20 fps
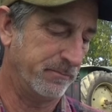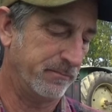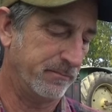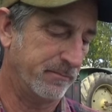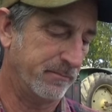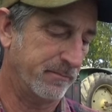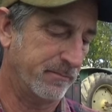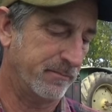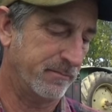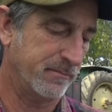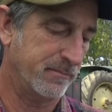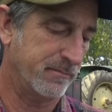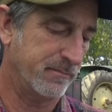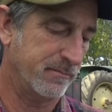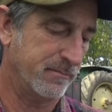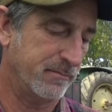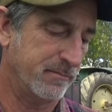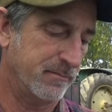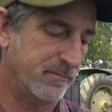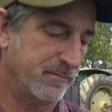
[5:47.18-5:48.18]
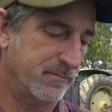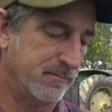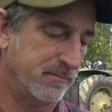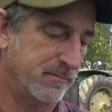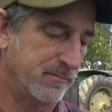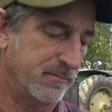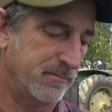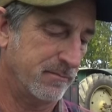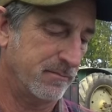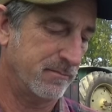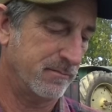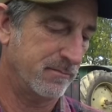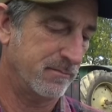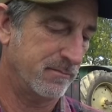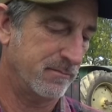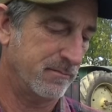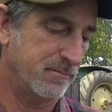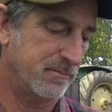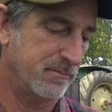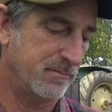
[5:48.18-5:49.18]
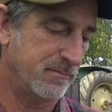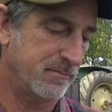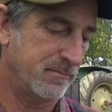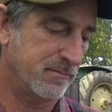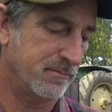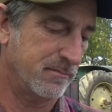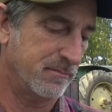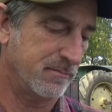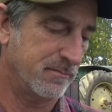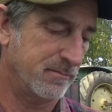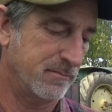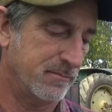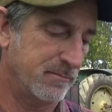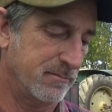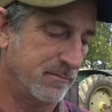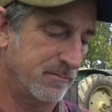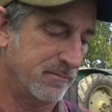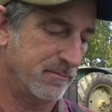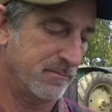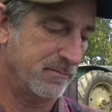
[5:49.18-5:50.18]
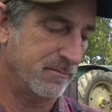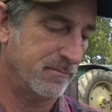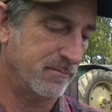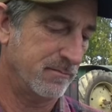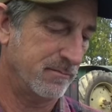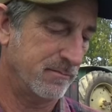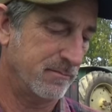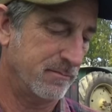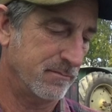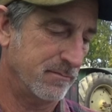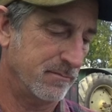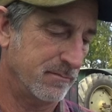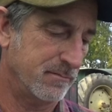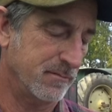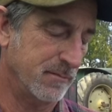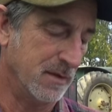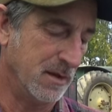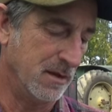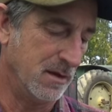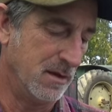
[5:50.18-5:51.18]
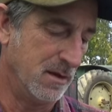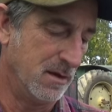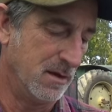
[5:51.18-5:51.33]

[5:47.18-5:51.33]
Nobody speaks.